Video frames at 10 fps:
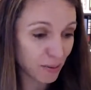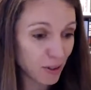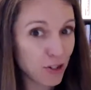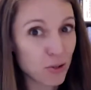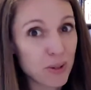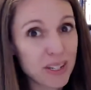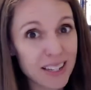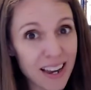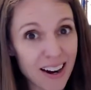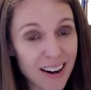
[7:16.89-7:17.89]
Would you be
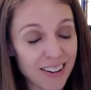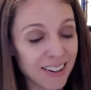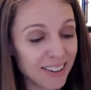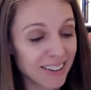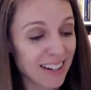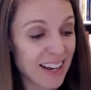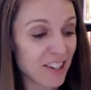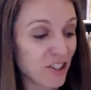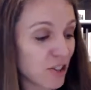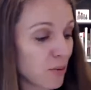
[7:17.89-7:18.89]
scared?
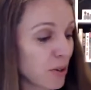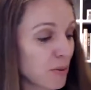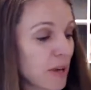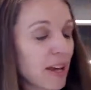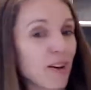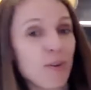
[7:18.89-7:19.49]
I sure would be.